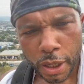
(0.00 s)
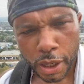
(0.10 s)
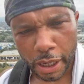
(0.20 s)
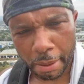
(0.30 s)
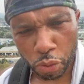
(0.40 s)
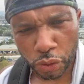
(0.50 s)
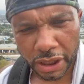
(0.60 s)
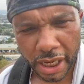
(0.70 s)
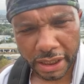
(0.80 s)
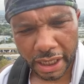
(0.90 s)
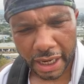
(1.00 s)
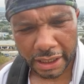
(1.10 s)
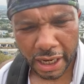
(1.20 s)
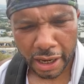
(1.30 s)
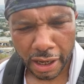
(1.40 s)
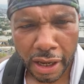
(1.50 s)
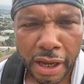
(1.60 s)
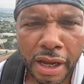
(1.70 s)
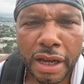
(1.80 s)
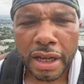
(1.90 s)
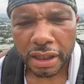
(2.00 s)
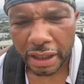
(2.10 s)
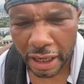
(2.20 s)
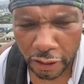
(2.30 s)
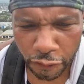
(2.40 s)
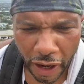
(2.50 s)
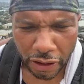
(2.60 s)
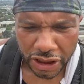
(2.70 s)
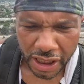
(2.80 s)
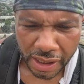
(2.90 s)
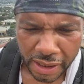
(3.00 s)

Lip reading: Gaming with Stan says, Dr. Fauci